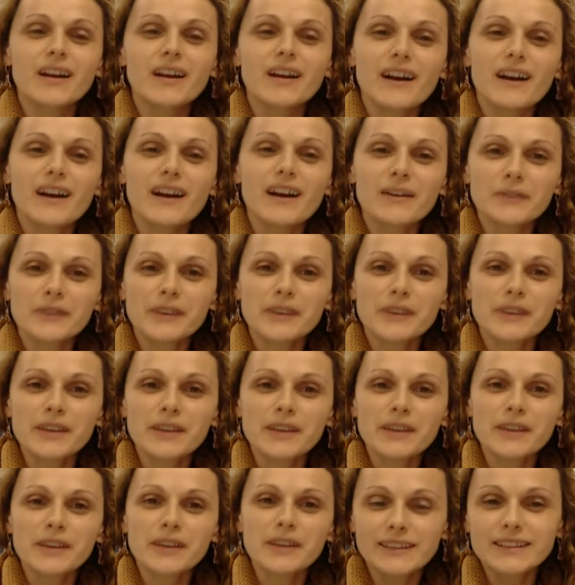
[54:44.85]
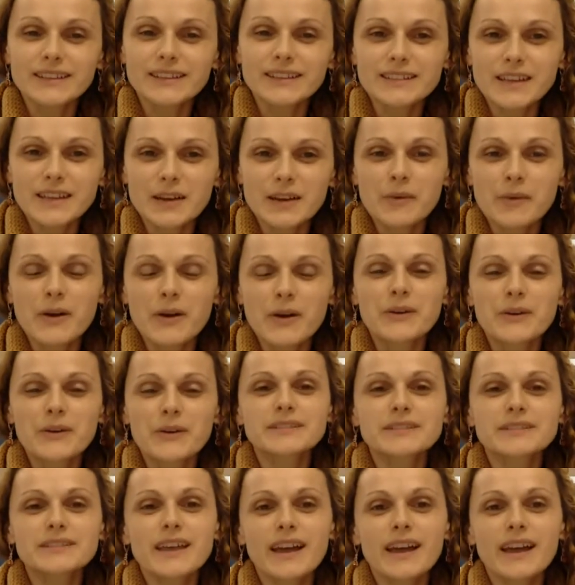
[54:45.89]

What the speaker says: 3D modeling demos.